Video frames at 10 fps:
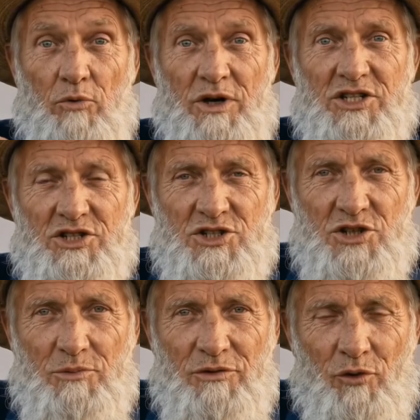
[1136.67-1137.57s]
the next
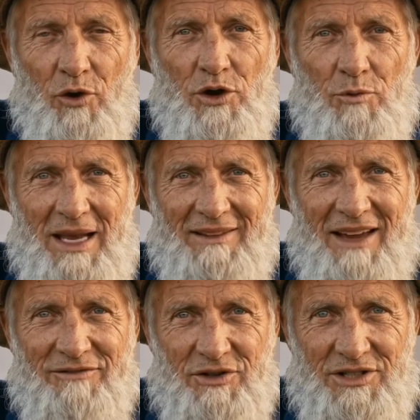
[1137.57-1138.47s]
video reaches you
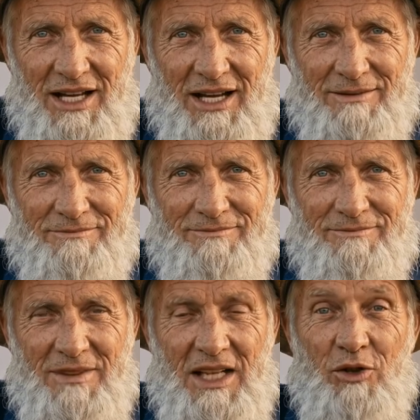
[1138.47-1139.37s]
before you make
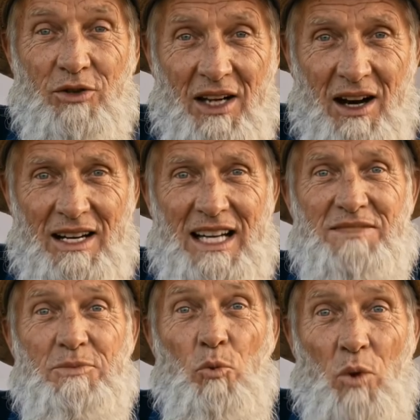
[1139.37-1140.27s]
that first cut.
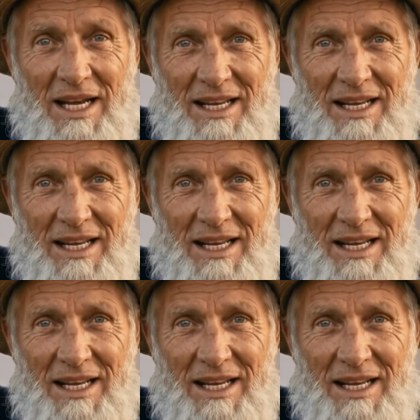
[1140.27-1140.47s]
Your